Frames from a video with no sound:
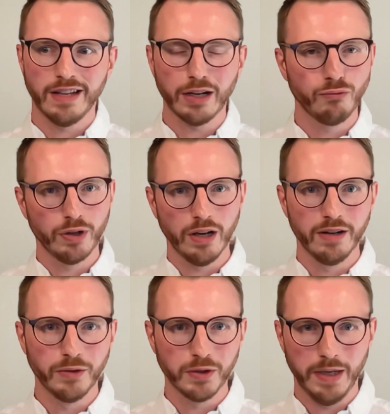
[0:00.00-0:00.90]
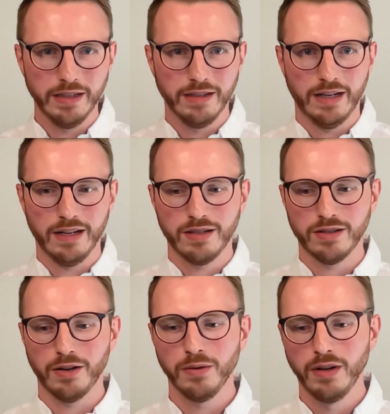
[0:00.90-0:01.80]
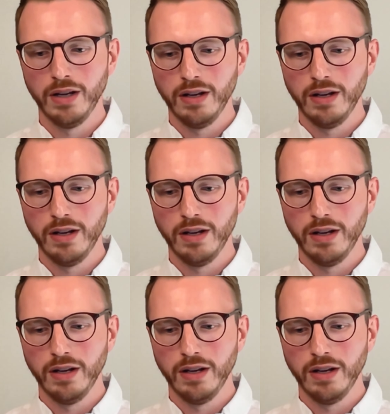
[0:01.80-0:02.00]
They can run a load of automated tests. So